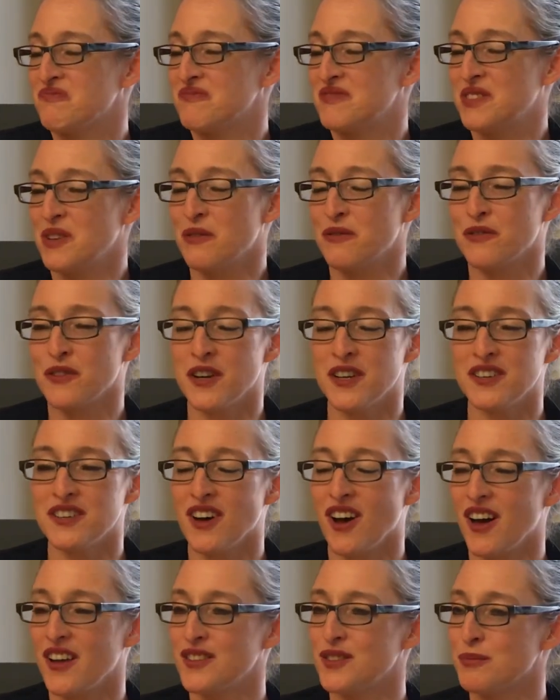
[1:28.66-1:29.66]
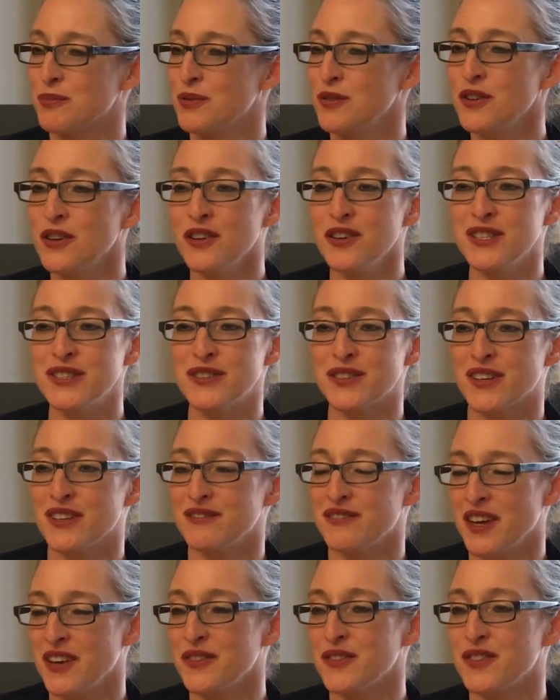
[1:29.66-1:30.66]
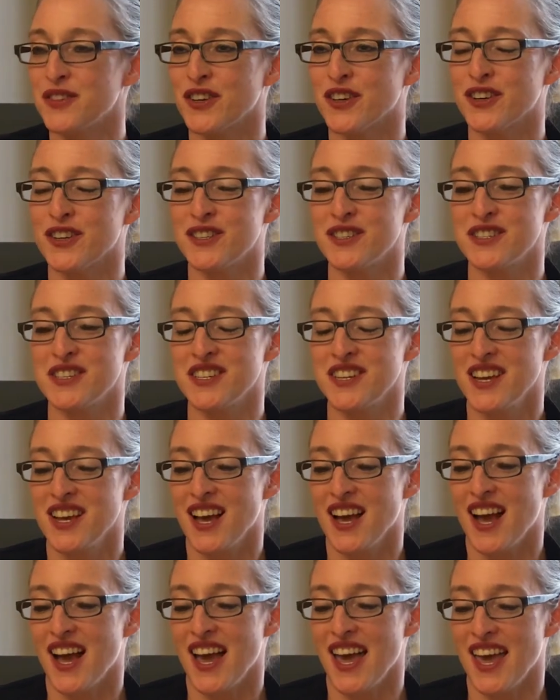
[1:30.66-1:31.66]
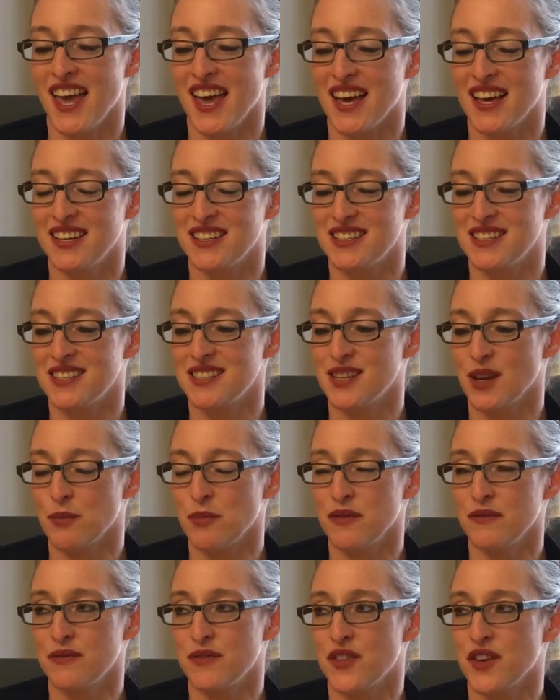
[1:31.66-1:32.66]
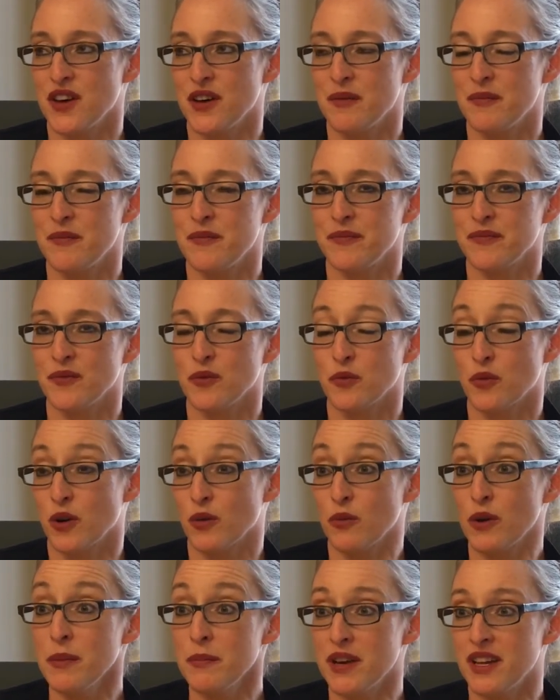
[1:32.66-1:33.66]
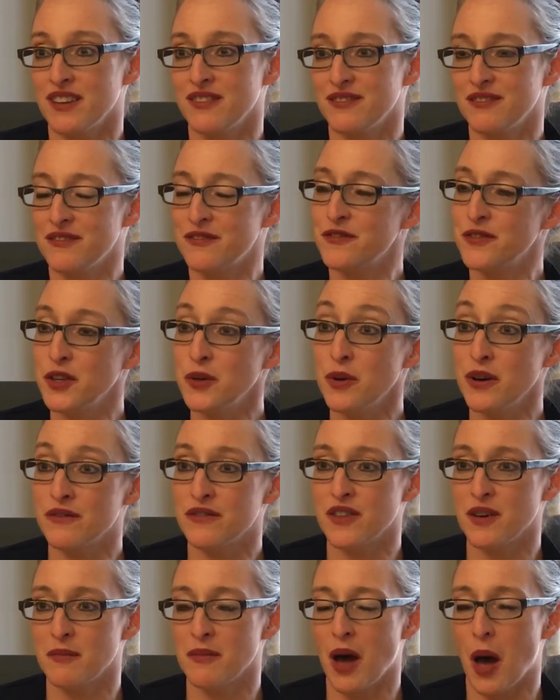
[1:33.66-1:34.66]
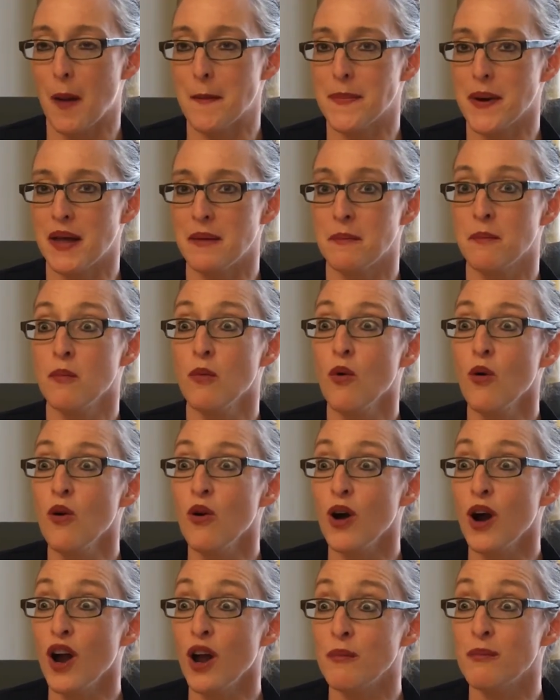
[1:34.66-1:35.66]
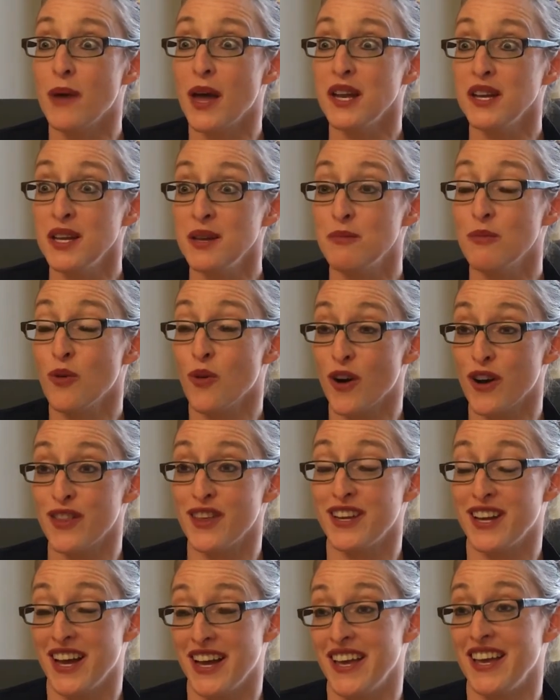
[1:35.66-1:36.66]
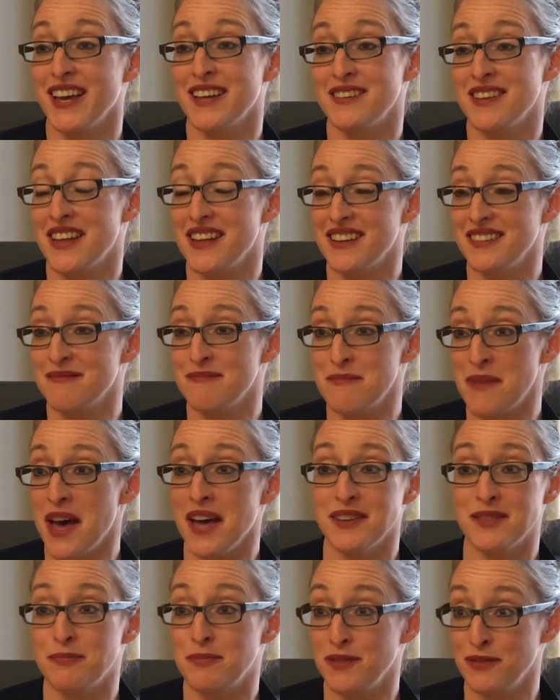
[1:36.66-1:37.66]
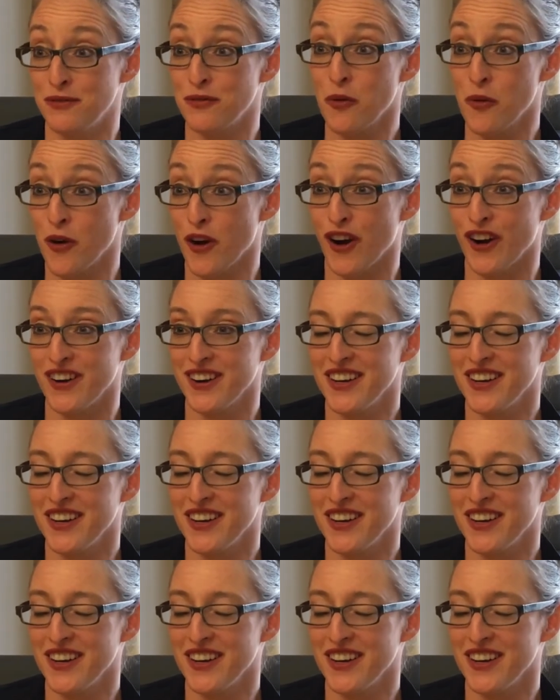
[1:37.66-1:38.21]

different entrepreneurs or investors, and some of them were women, few of them, but more, many more than I had met before.